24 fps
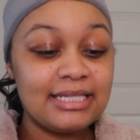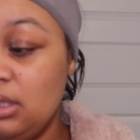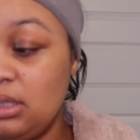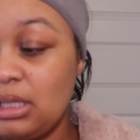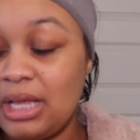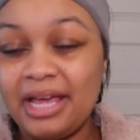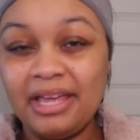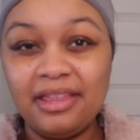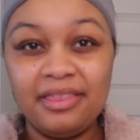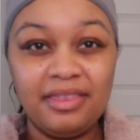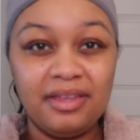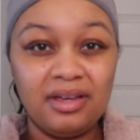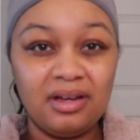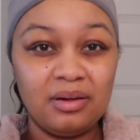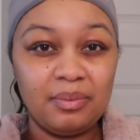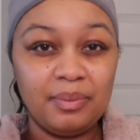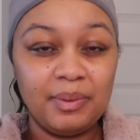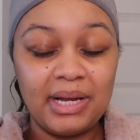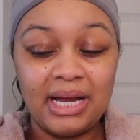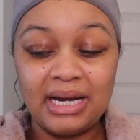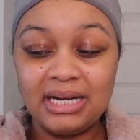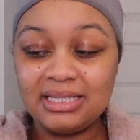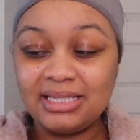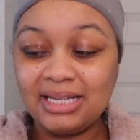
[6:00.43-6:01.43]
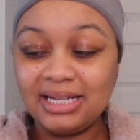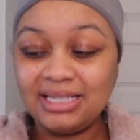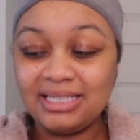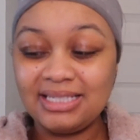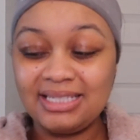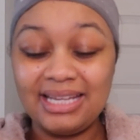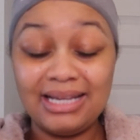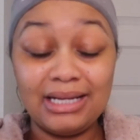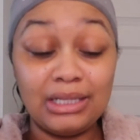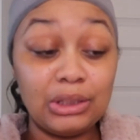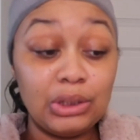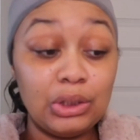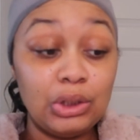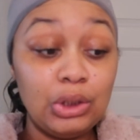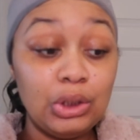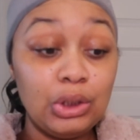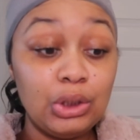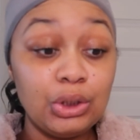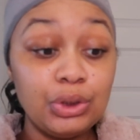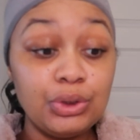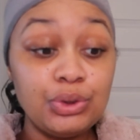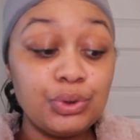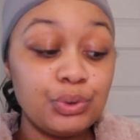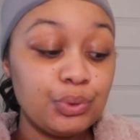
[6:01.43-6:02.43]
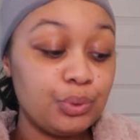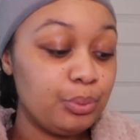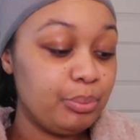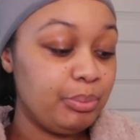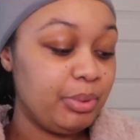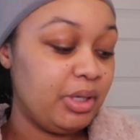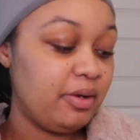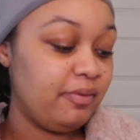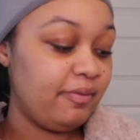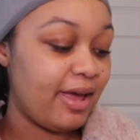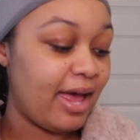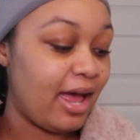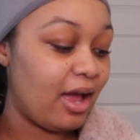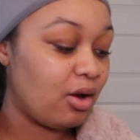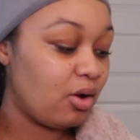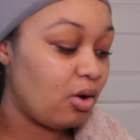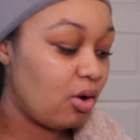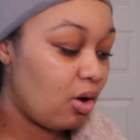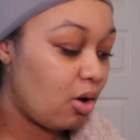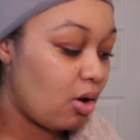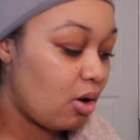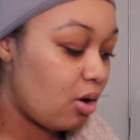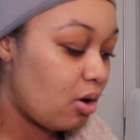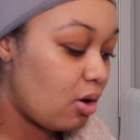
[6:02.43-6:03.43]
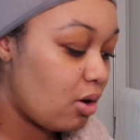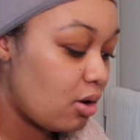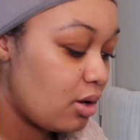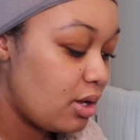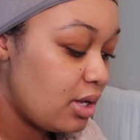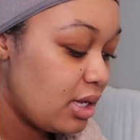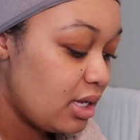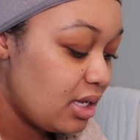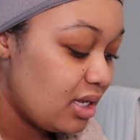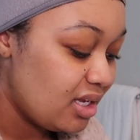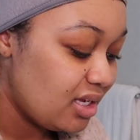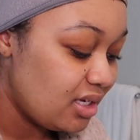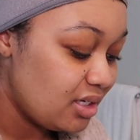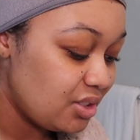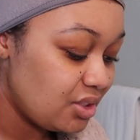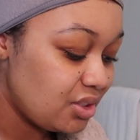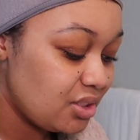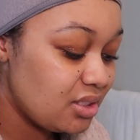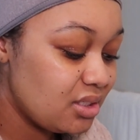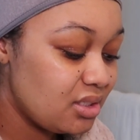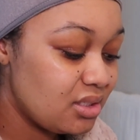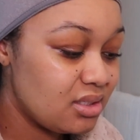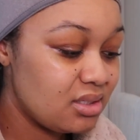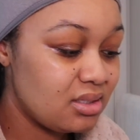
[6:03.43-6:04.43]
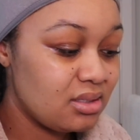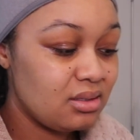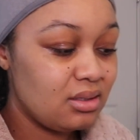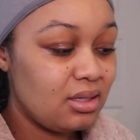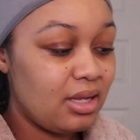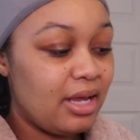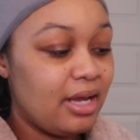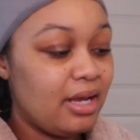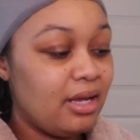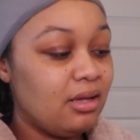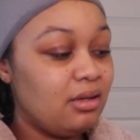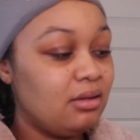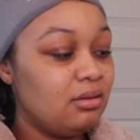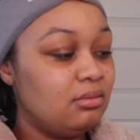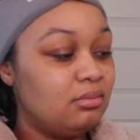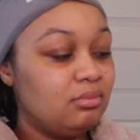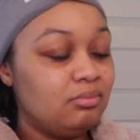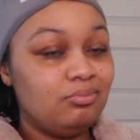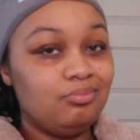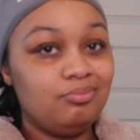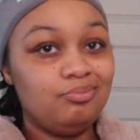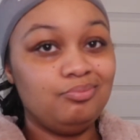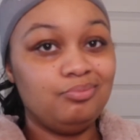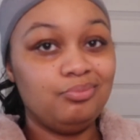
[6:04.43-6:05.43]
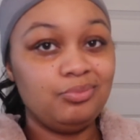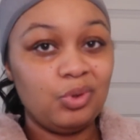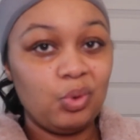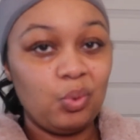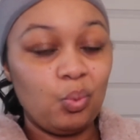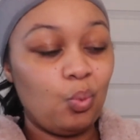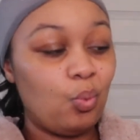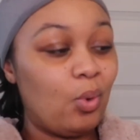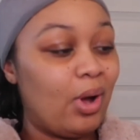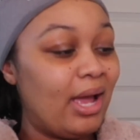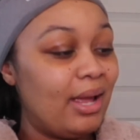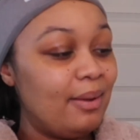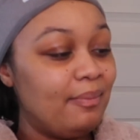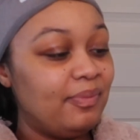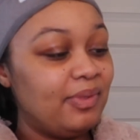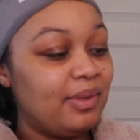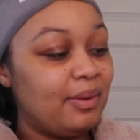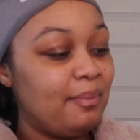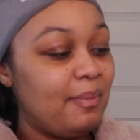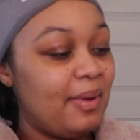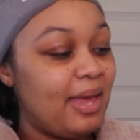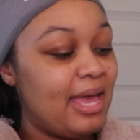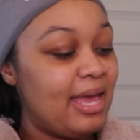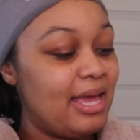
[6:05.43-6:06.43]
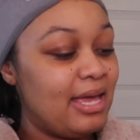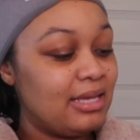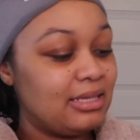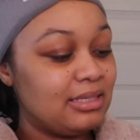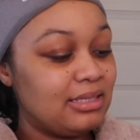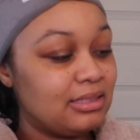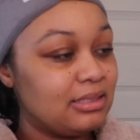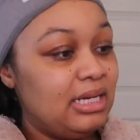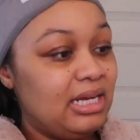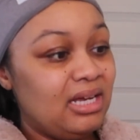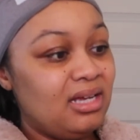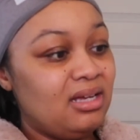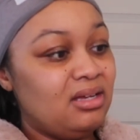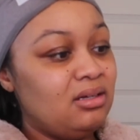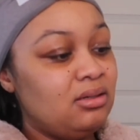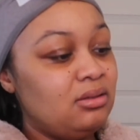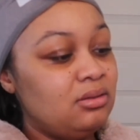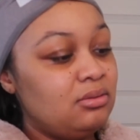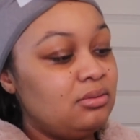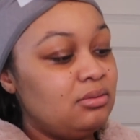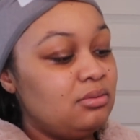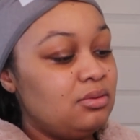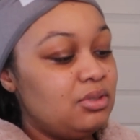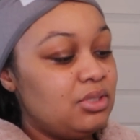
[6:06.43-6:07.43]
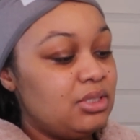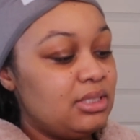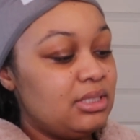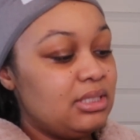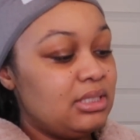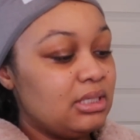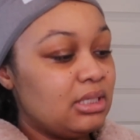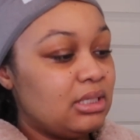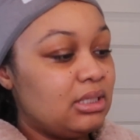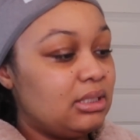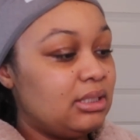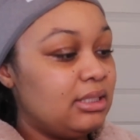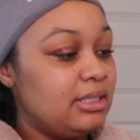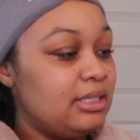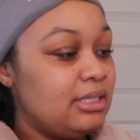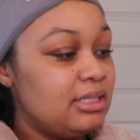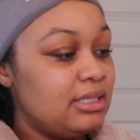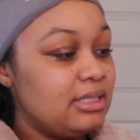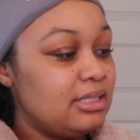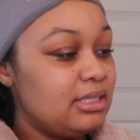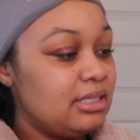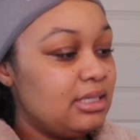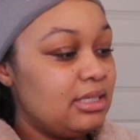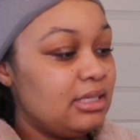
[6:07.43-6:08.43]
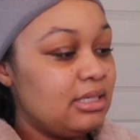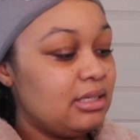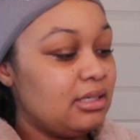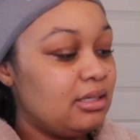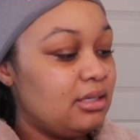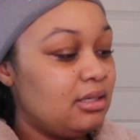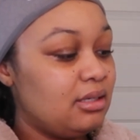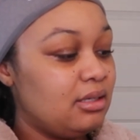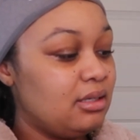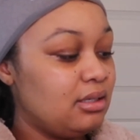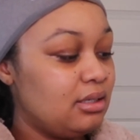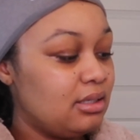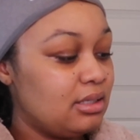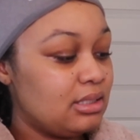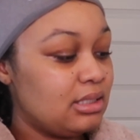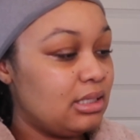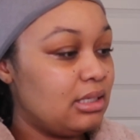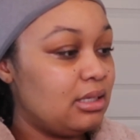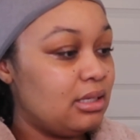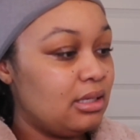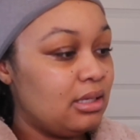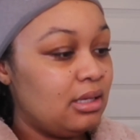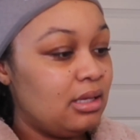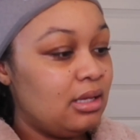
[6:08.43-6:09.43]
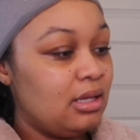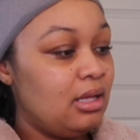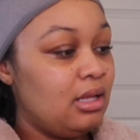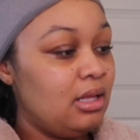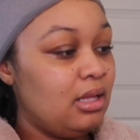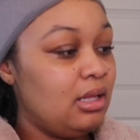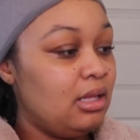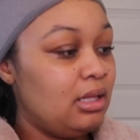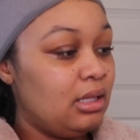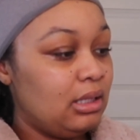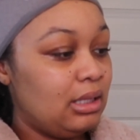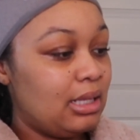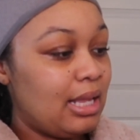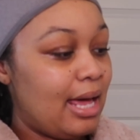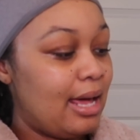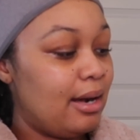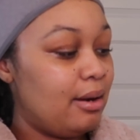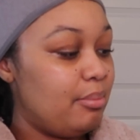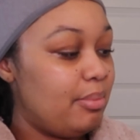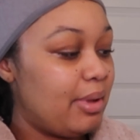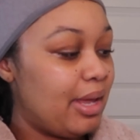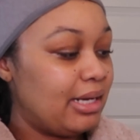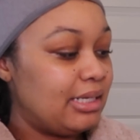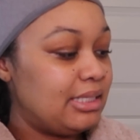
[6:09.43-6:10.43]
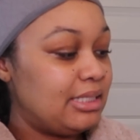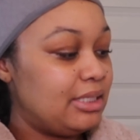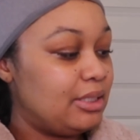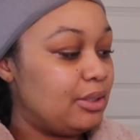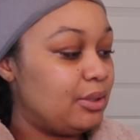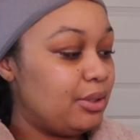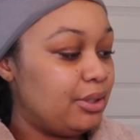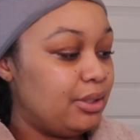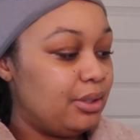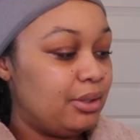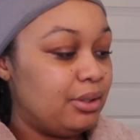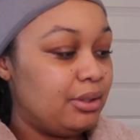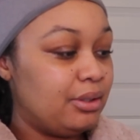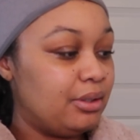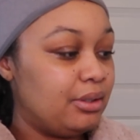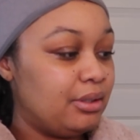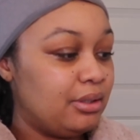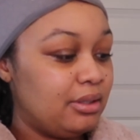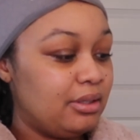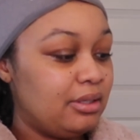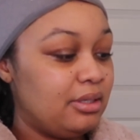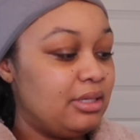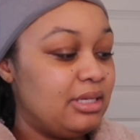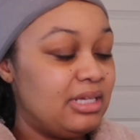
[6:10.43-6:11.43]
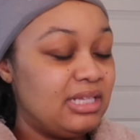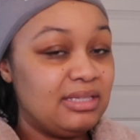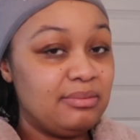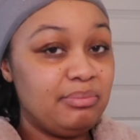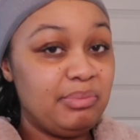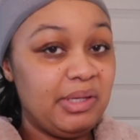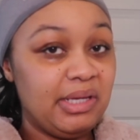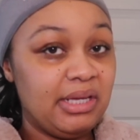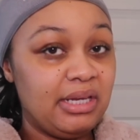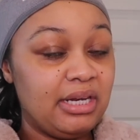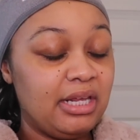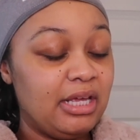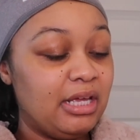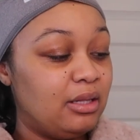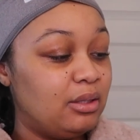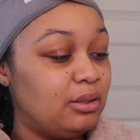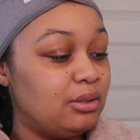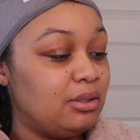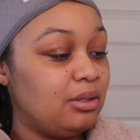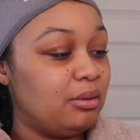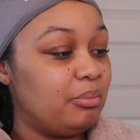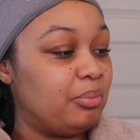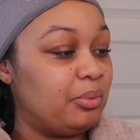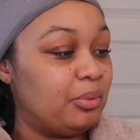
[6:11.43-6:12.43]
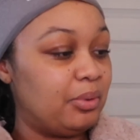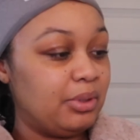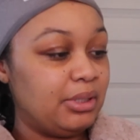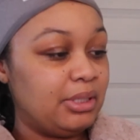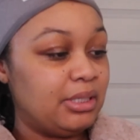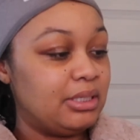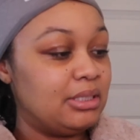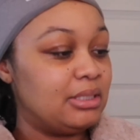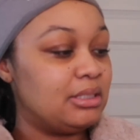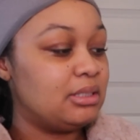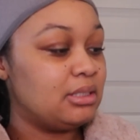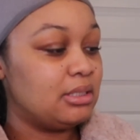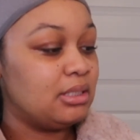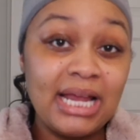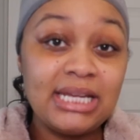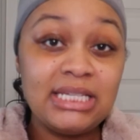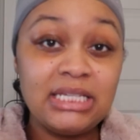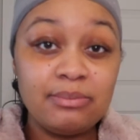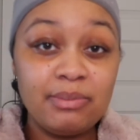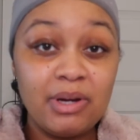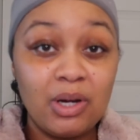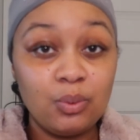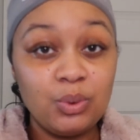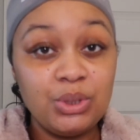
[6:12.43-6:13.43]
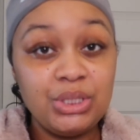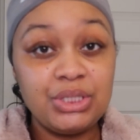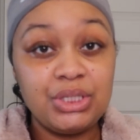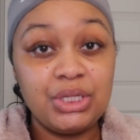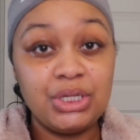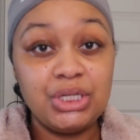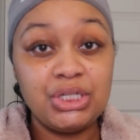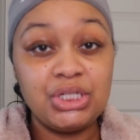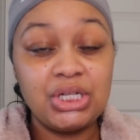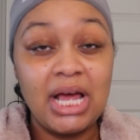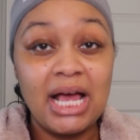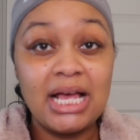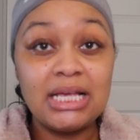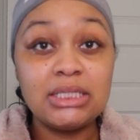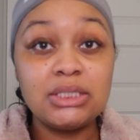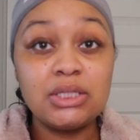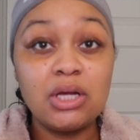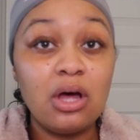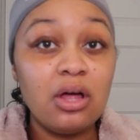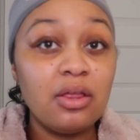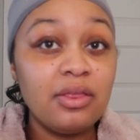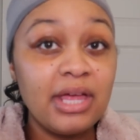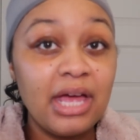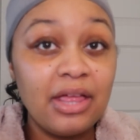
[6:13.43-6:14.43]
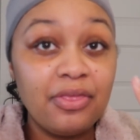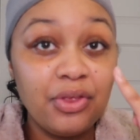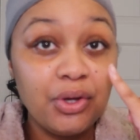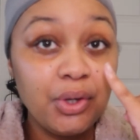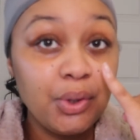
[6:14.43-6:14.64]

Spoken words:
The light therapy, I just like to take a little bit of alcohol and just like wipe the mask down just to cleanse it, because a lot of bacteria is being held up on this. When I did my research, I saw that the